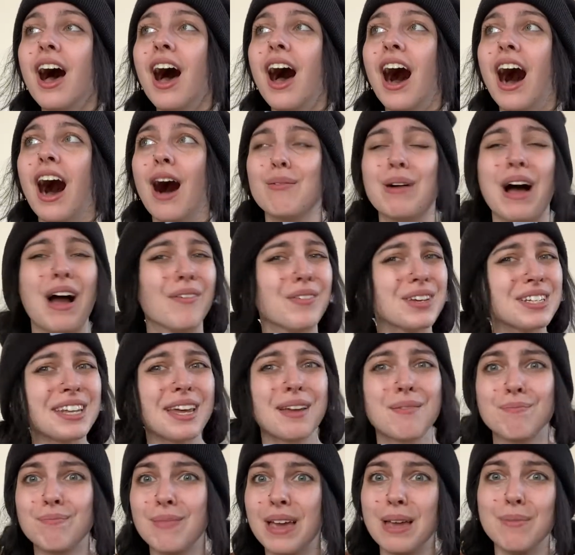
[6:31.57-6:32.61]
Um, I was like
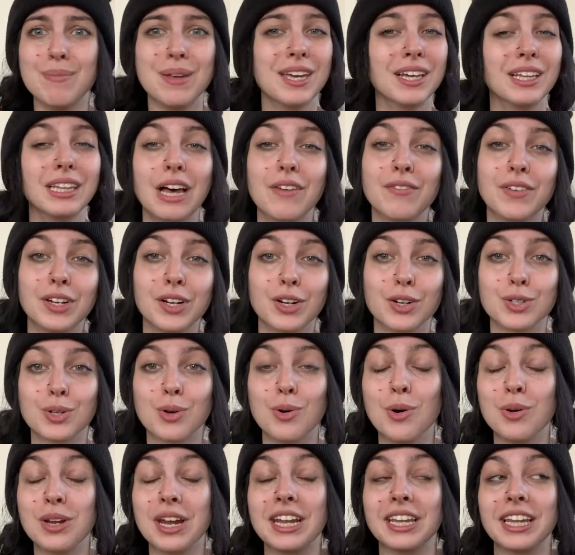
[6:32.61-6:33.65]
maybe 11 years
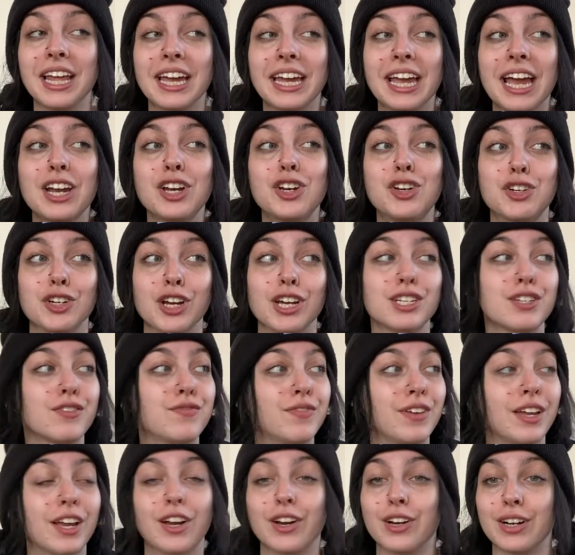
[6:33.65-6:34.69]
old and like had just
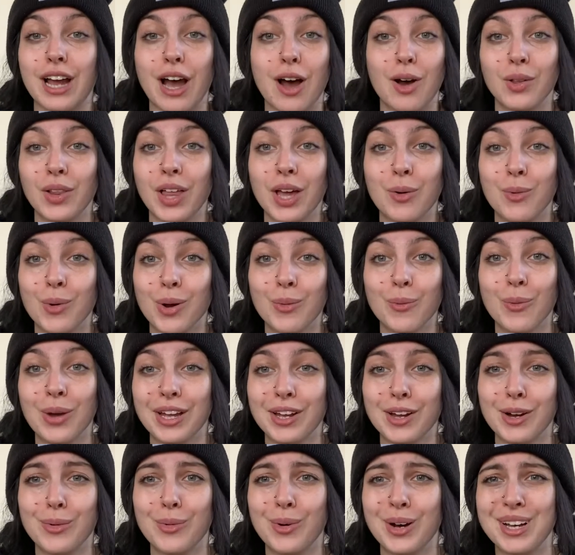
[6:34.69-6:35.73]
figured out like what
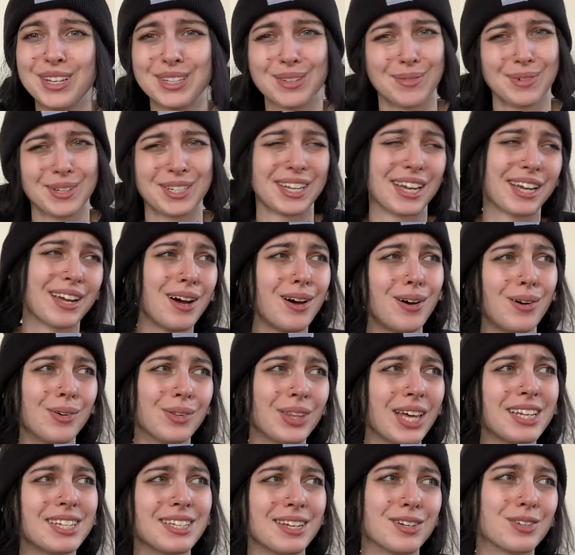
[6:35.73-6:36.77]
Wicca was and was like, oh,
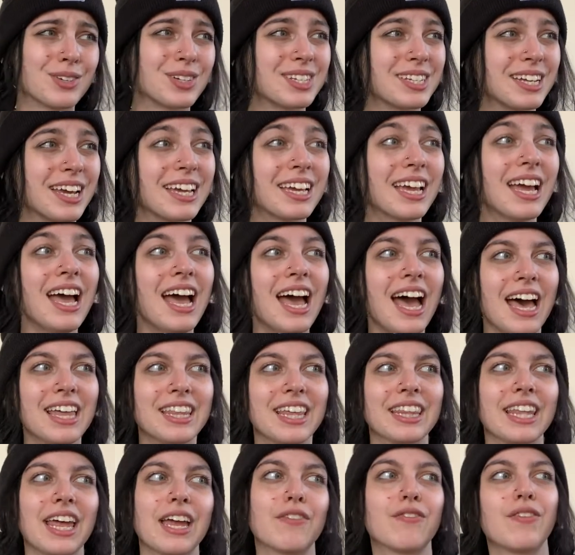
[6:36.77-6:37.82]
that's interesting. And
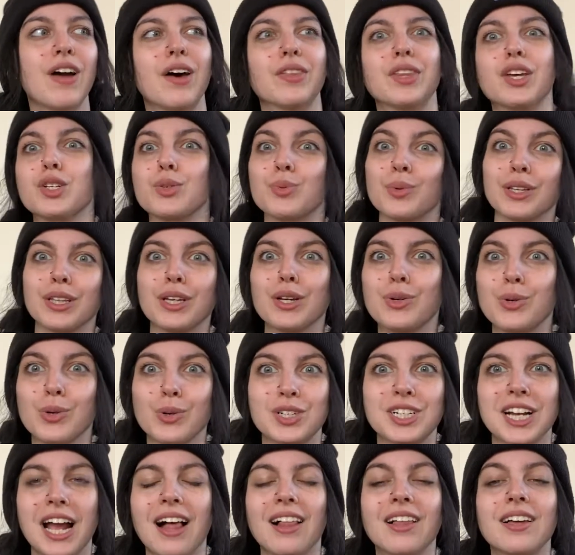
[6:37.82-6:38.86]
then like found this really cool
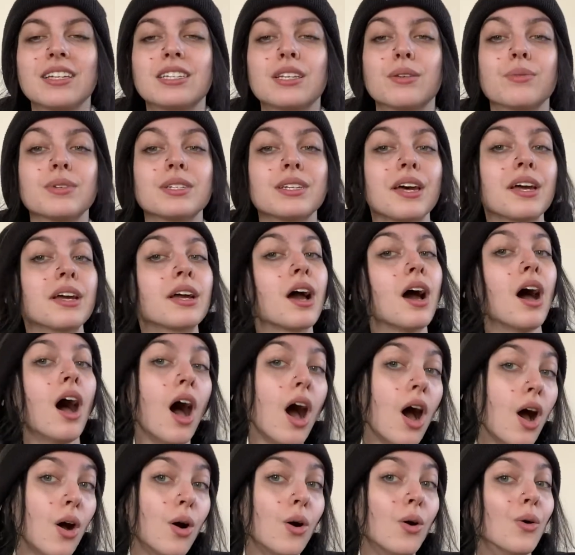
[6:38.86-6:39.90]
chalice and was like,
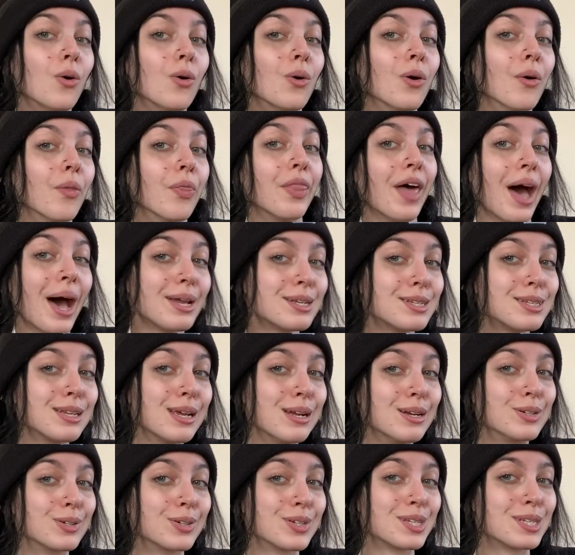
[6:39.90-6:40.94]
oh, that's
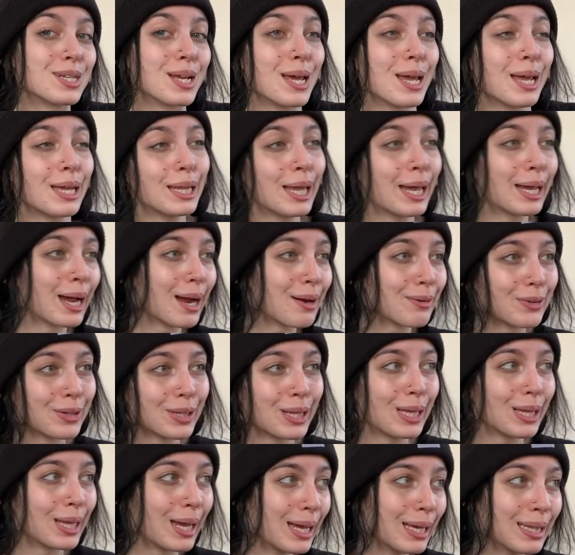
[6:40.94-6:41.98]
interesting. Like I really
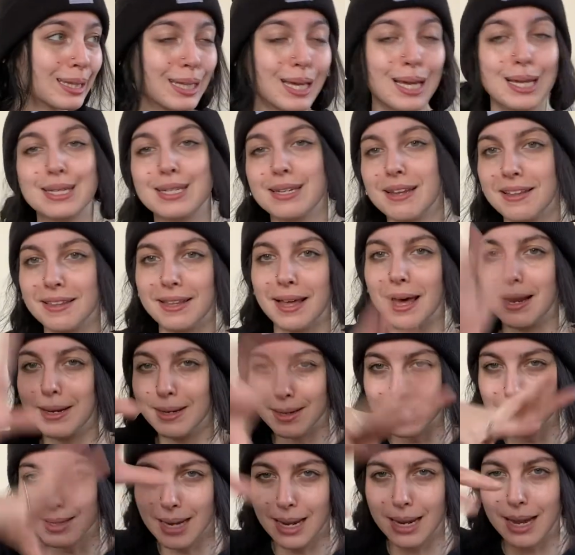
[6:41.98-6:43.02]
like this. And then
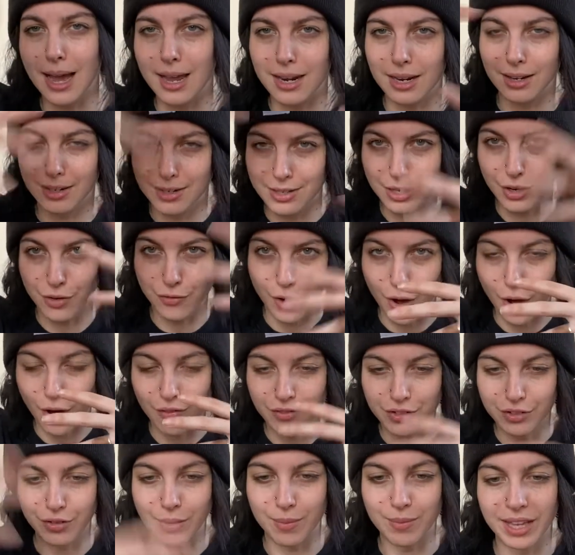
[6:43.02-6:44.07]
just it kind of
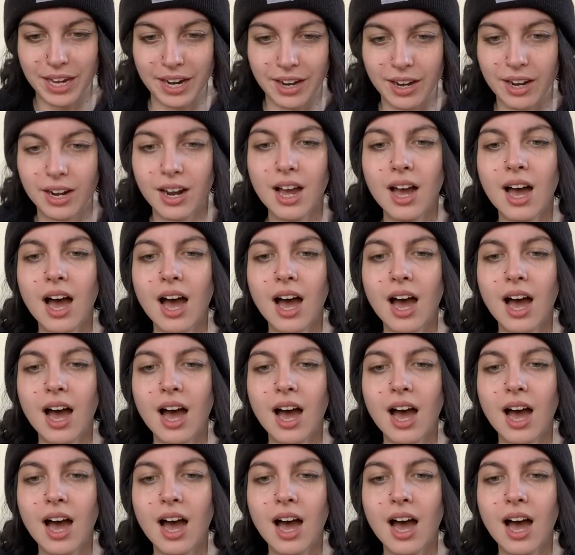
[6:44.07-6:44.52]
devolved from there.